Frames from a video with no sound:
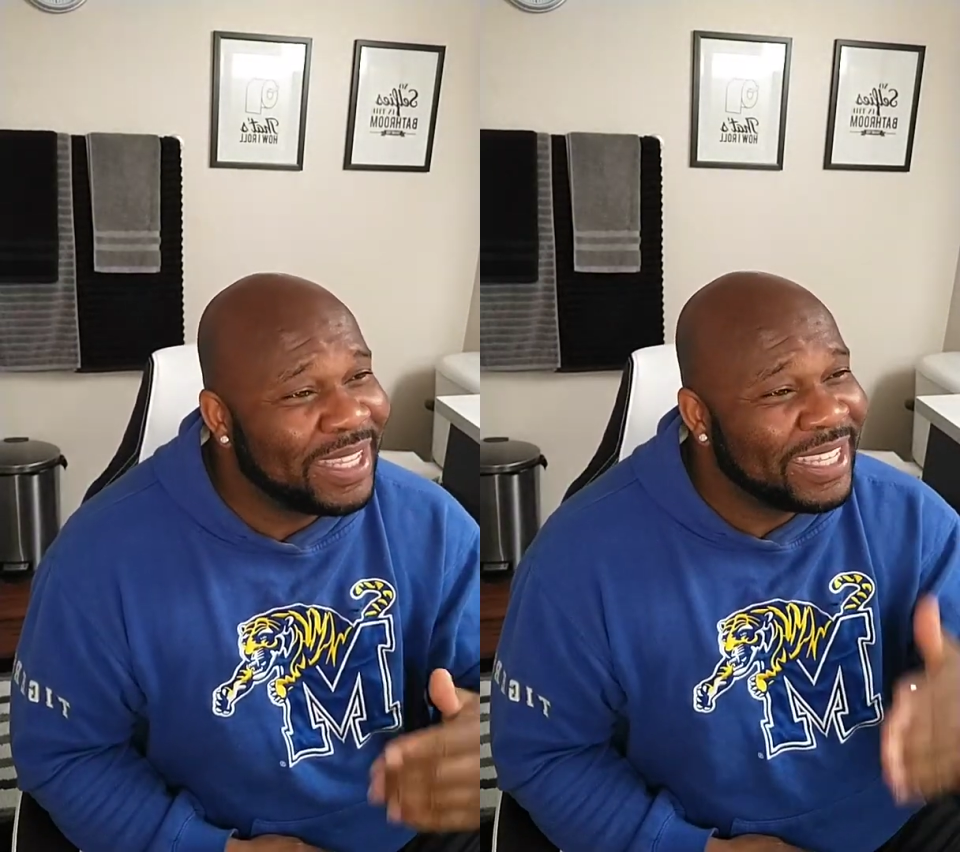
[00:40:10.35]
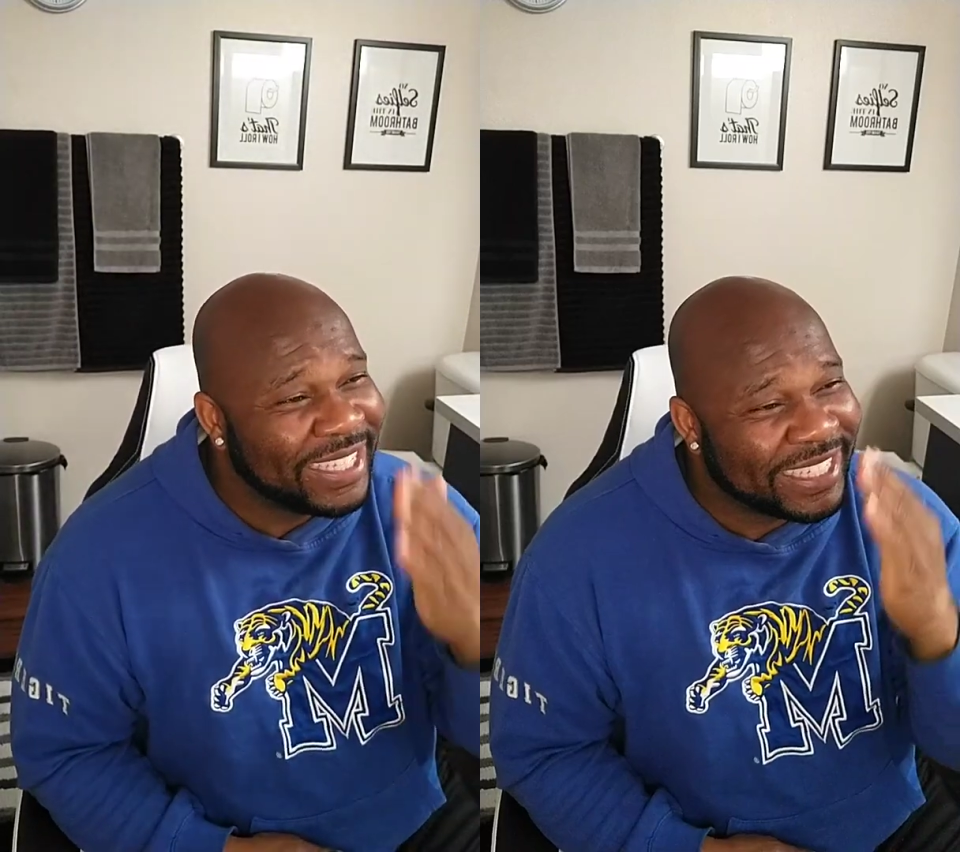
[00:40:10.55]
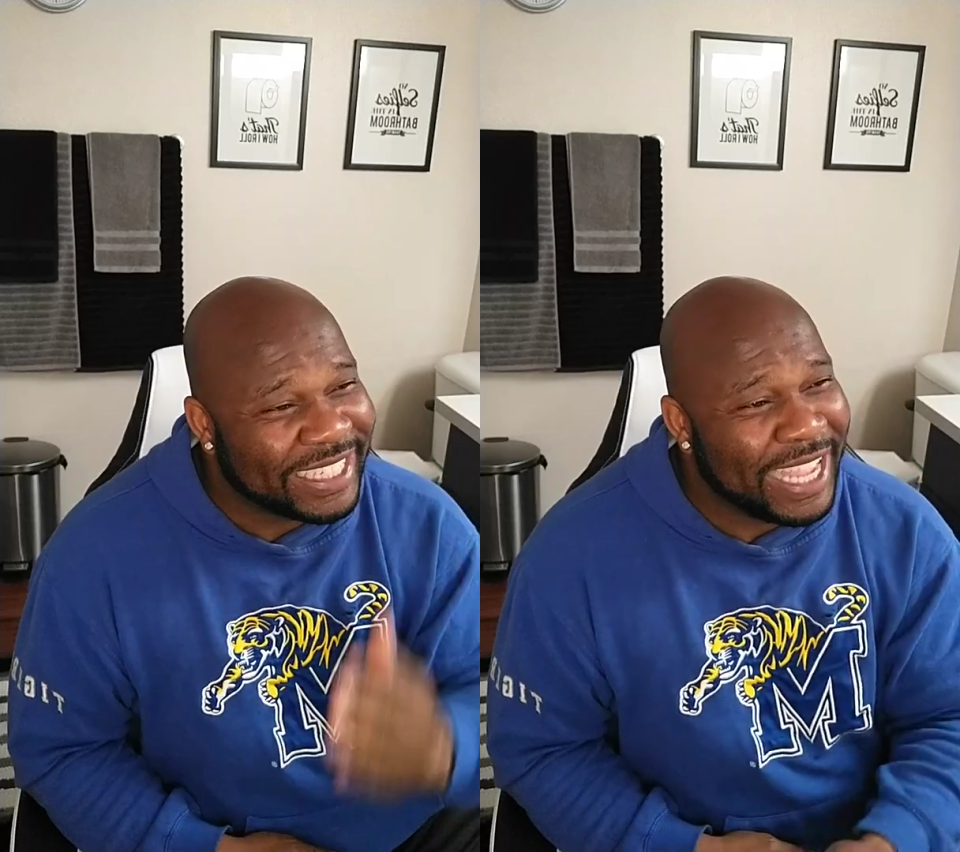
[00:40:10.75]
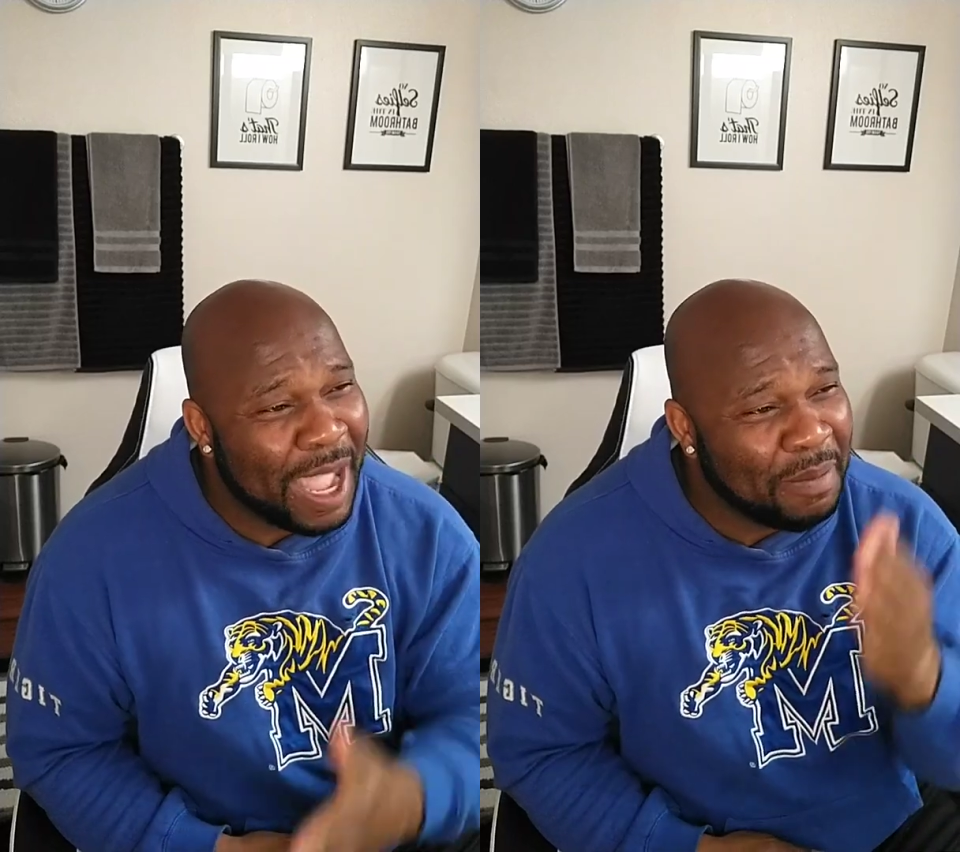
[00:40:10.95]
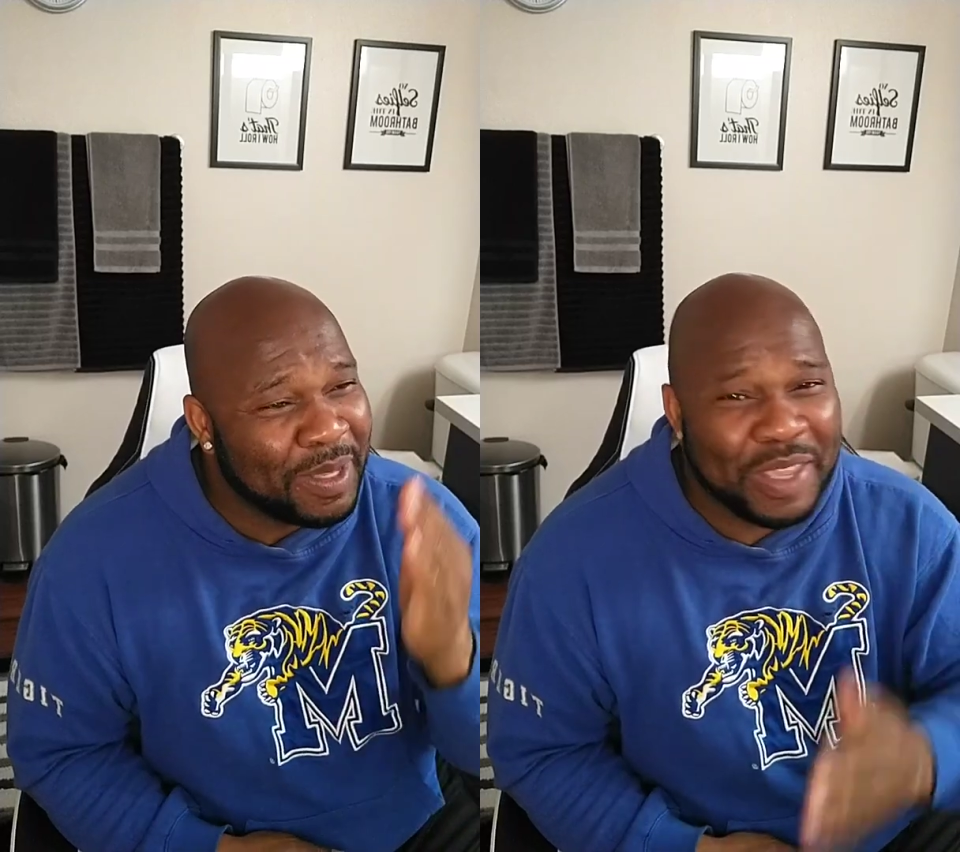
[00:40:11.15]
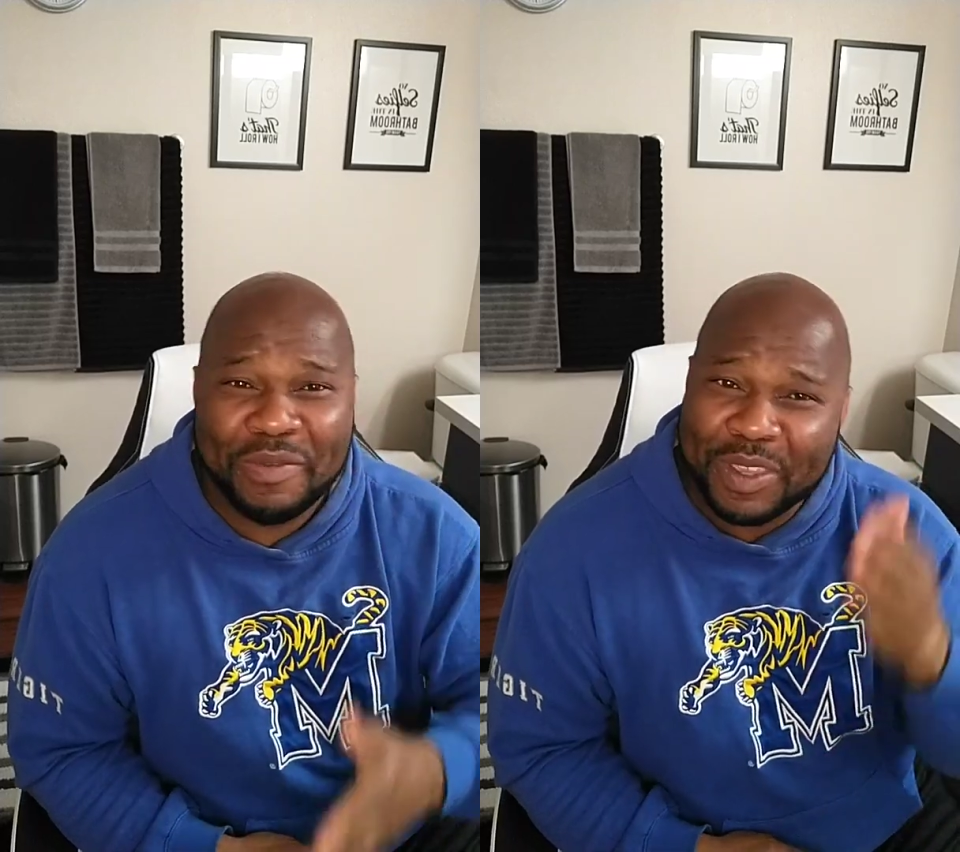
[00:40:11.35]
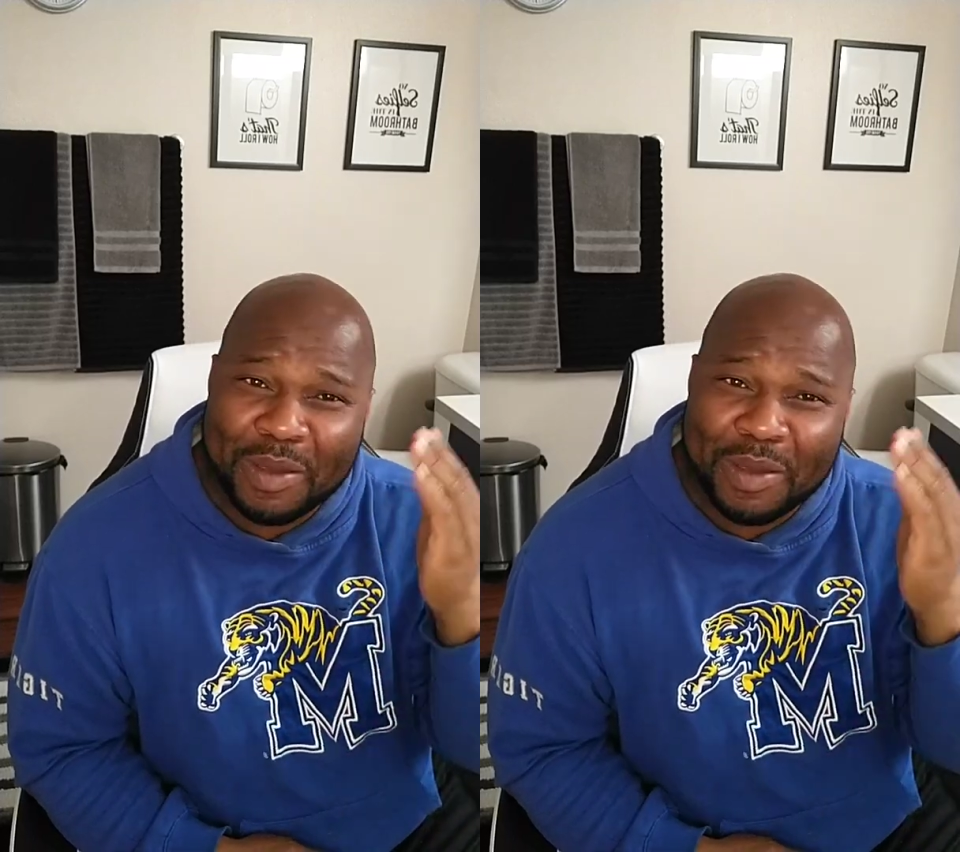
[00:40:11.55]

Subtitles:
Stop giving your